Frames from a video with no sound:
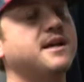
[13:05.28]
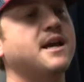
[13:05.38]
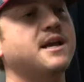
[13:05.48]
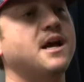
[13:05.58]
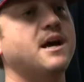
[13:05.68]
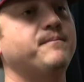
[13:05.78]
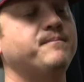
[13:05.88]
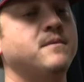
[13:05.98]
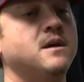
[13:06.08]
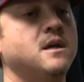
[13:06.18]
like a. Um,
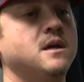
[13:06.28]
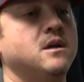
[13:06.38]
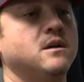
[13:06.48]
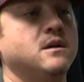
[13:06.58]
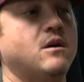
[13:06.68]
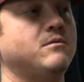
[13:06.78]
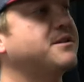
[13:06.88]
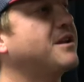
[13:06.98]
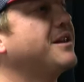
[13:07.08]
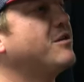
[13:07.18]

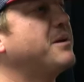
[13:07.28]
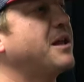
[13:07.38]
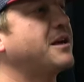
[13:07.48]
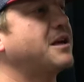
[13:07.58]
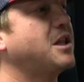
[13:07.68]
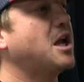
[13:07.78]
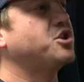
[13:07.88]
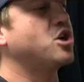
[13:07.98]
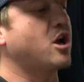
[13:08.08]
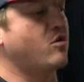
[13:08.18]
almost a little bit like a
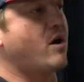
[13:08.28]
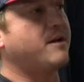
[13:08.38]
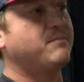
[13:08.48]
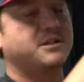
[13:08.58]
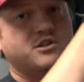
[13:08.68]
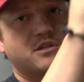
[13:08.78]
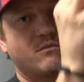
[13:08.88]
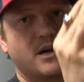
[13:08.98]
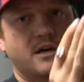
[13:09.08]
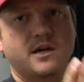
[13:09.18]
clutch, not quite, but just the
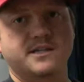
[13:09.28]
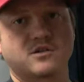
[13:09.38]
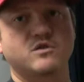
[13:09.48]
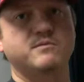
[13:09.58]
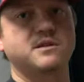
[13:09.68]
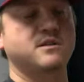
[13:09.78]
way it like scoops the